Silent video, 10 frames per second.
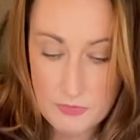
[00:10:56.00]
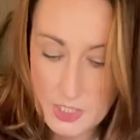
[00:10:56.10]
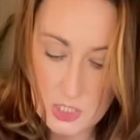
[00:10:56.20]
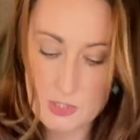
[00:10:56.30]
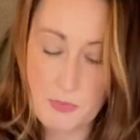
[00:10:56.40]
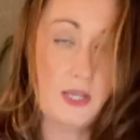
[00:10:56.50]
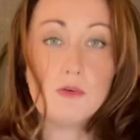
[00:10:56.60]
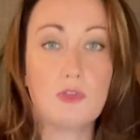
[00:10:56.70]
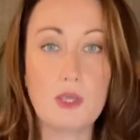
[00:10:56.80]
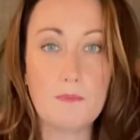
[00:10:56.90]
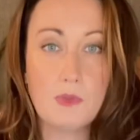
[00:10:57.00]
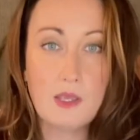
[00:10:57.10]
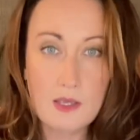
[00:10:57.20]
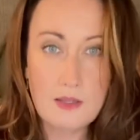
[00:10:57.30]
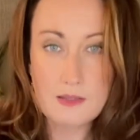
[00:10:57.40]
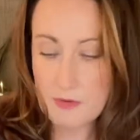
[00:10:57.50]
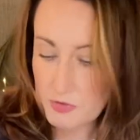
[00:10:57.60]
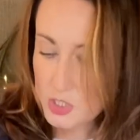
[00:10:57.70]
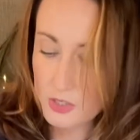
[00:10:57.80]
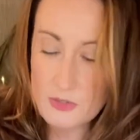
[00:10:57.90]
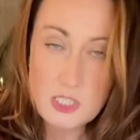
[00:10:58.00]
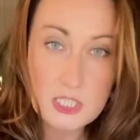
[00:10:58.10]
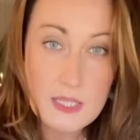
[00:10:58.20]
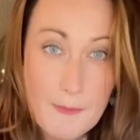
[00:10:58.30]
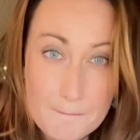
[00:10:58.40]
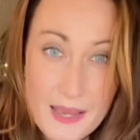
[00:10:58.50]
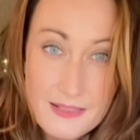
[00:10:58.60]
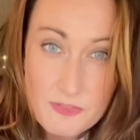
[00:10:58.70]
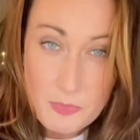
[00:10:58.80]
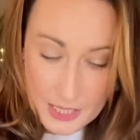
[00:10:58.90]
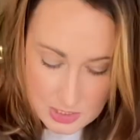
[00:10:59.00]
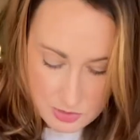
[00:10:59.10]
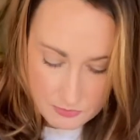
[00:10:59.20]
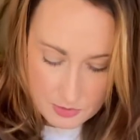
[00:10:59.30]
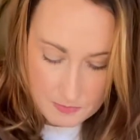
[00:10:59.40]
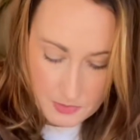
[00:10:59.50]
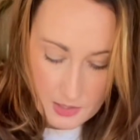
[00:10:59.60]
I just sprinkled them, there's every chance I just get a massive patch of them.